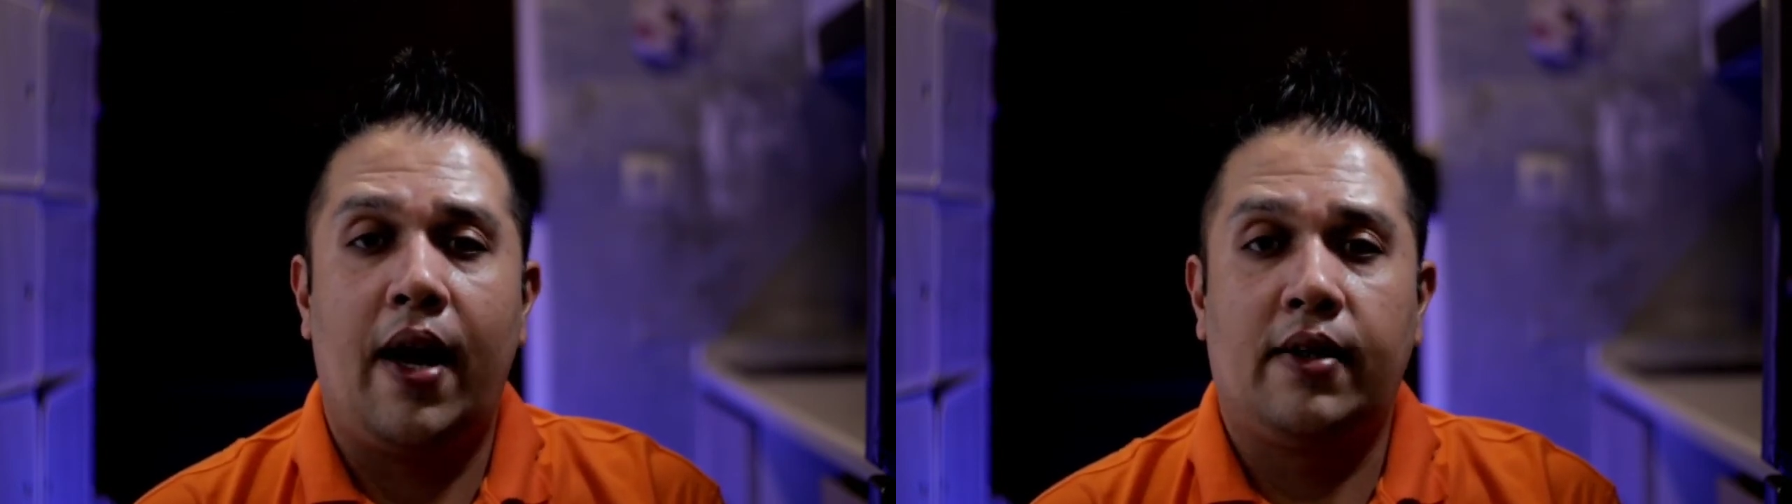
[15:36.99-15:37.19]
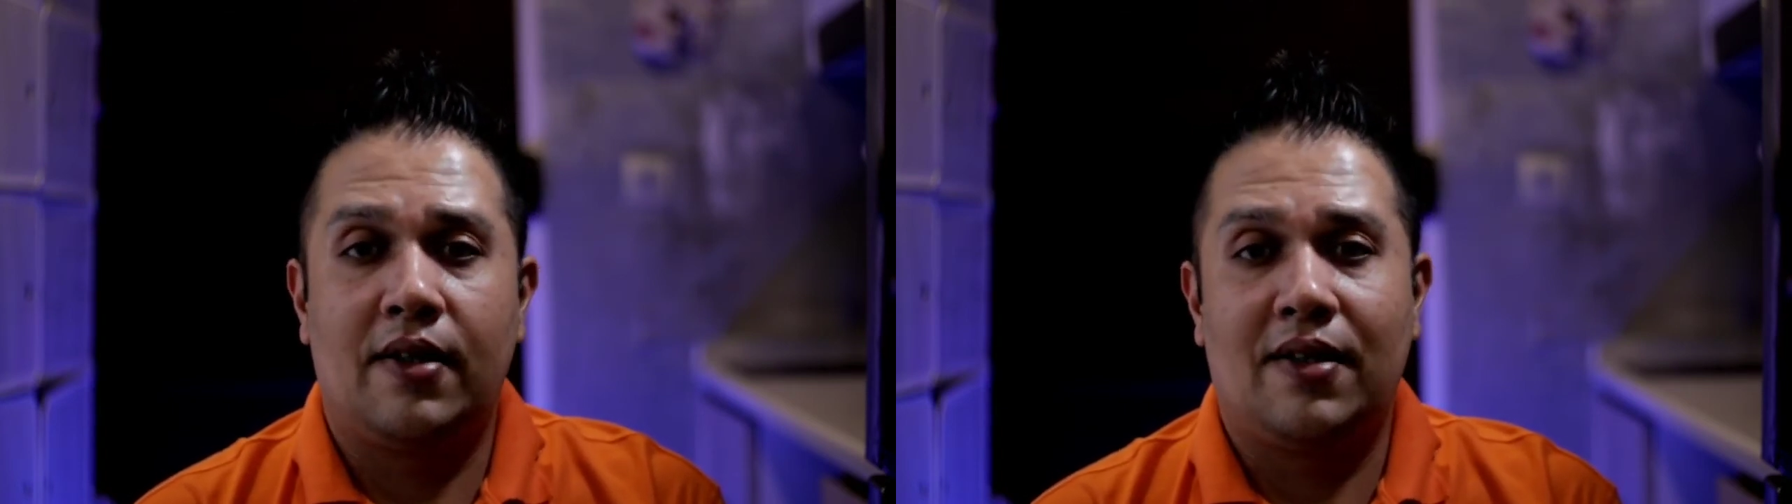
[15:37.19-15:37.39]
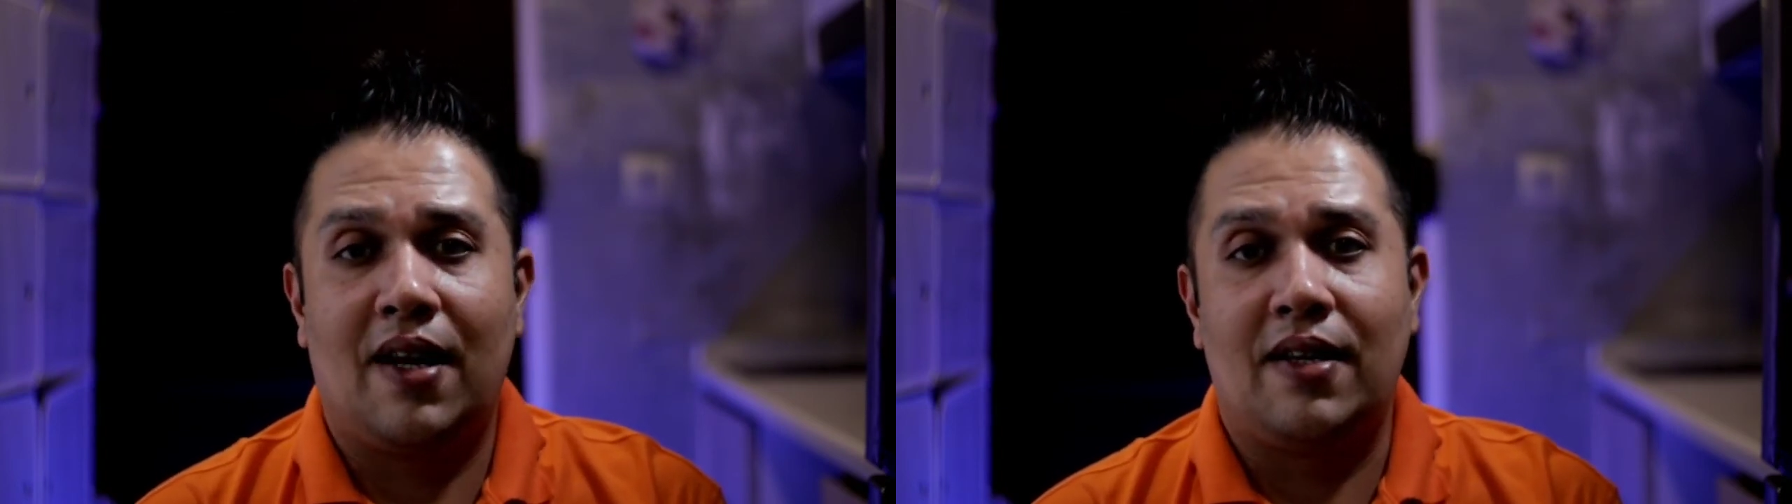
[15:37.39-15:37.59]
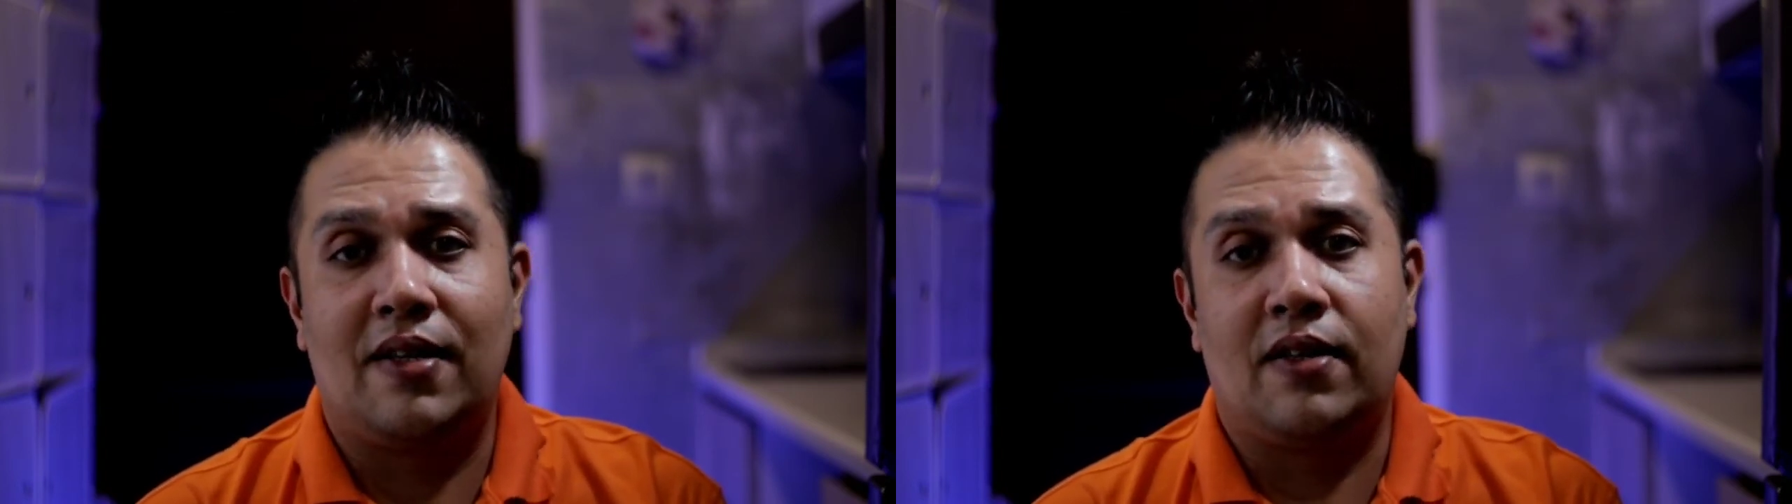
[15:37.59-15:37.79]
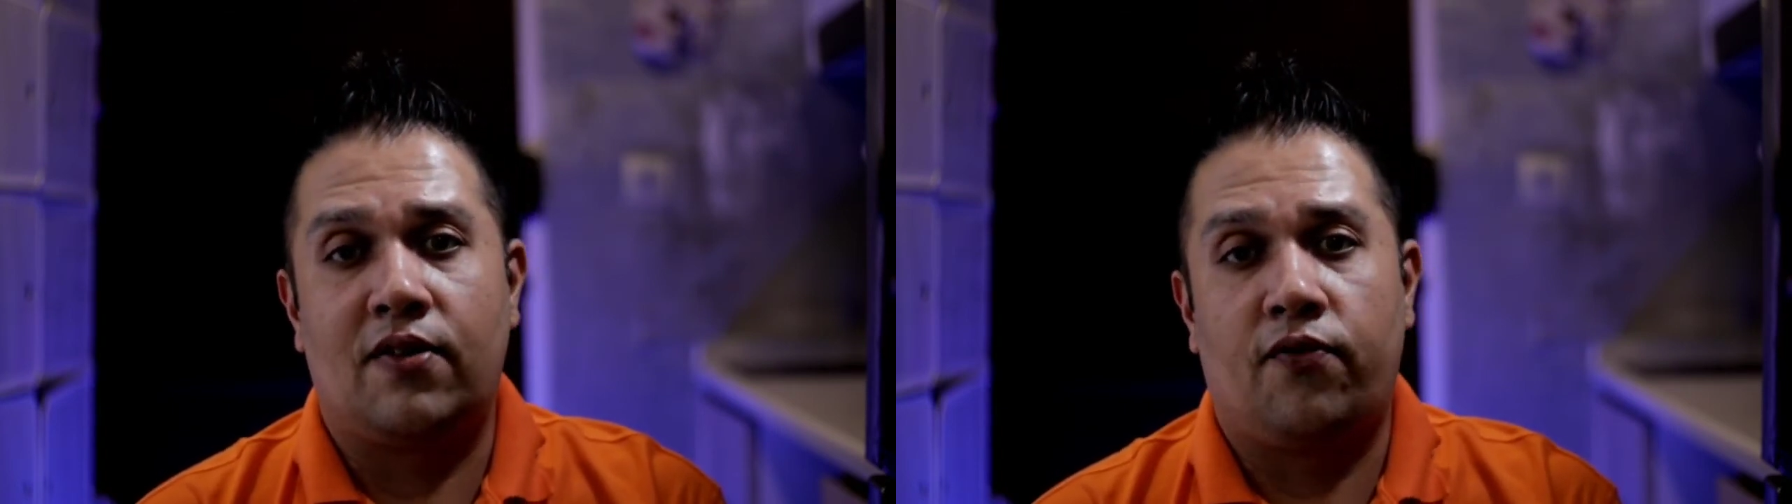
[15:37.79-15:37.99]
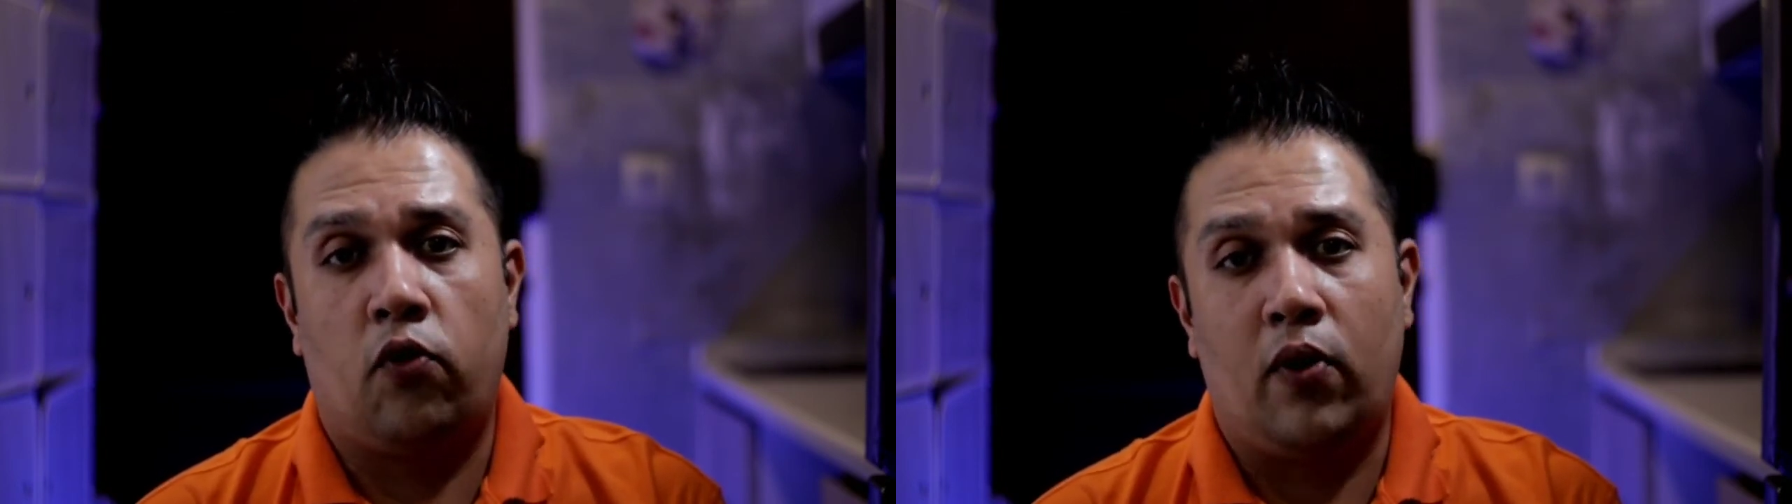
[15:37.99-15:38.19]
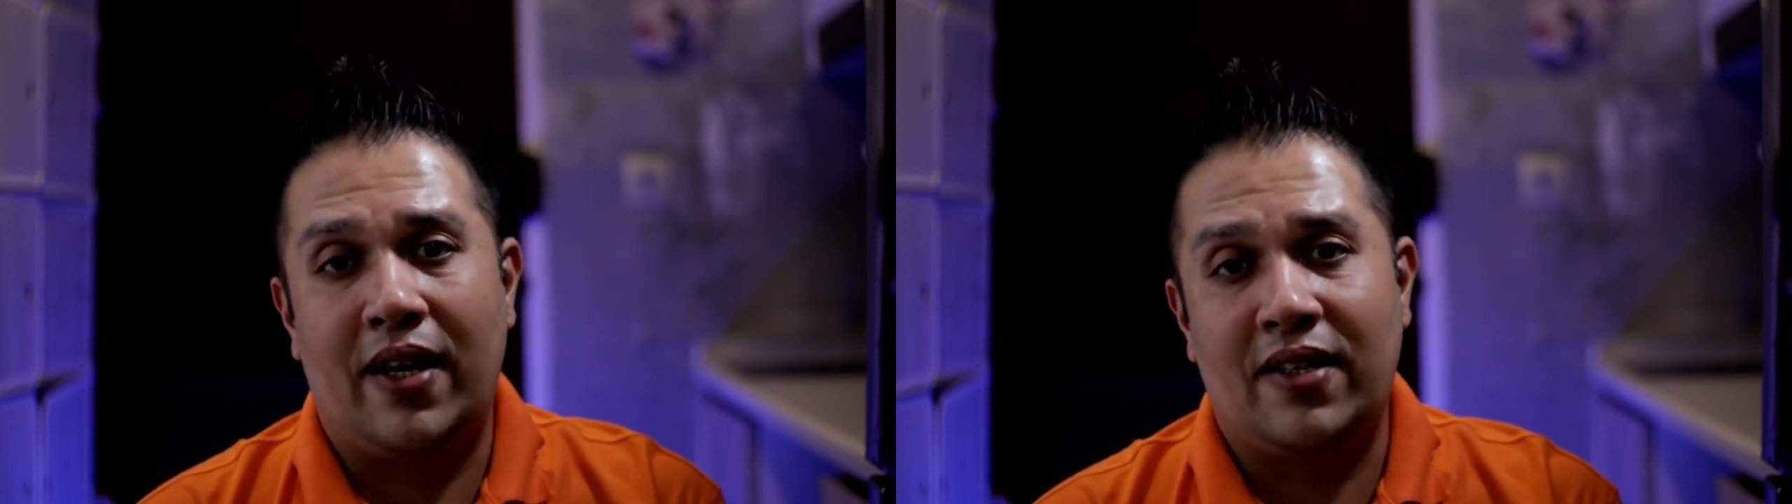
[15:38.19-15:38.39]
exercises for